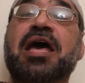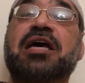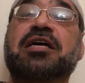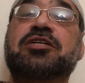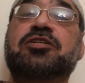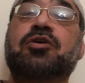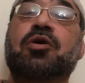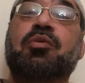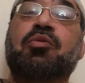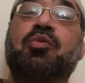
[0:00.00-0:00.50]

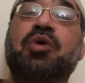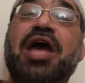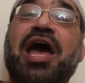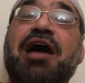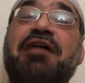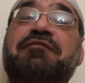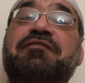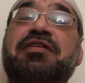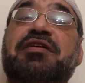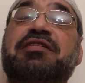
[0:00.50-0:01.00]
So we
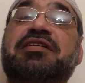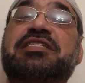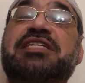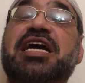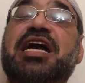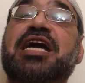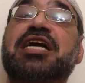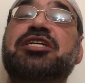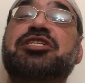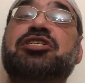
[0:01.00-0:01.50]
have
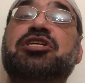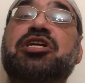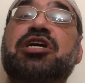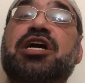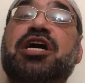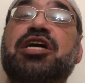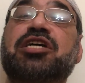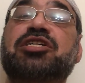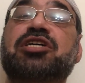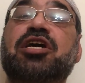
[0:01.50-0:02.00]
second
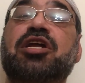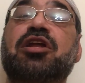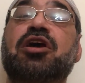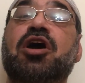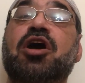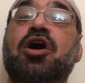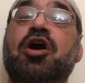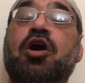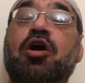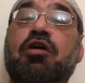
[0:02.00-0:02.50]
generation
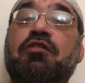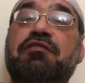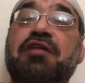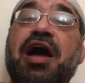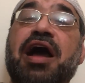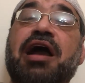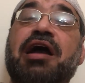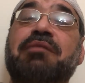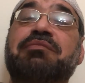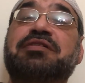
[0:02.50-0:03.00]
of
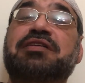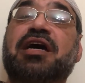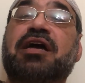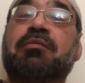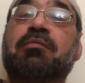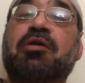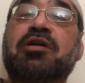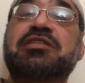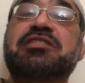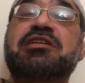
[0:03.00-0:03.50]
Arabs and
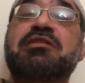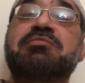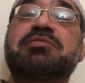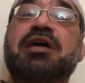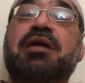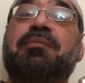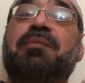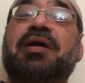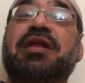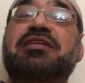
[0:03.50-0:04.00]
Muslims
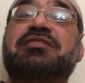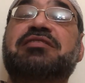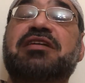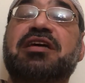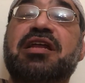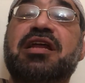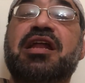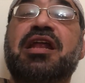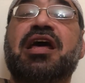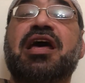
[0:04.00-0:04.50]
and
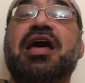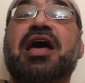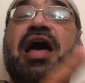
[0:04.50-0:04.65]
Palestinian,